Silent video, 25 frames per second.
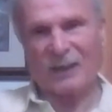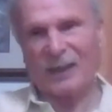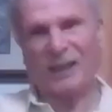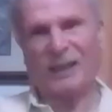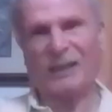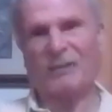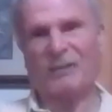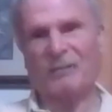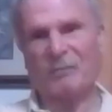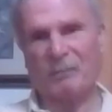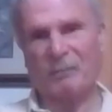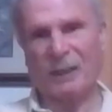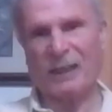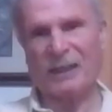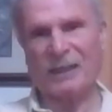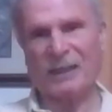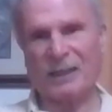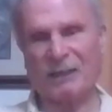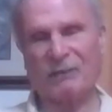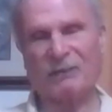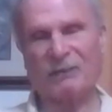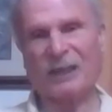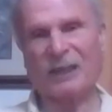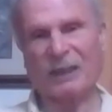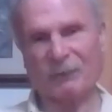thinning
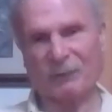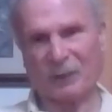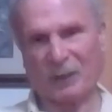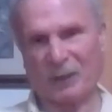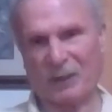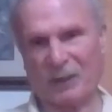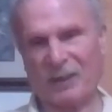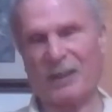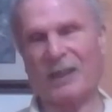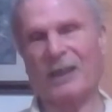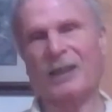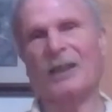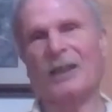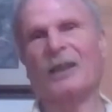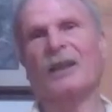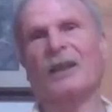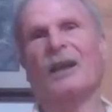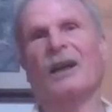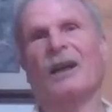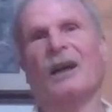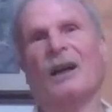made no difference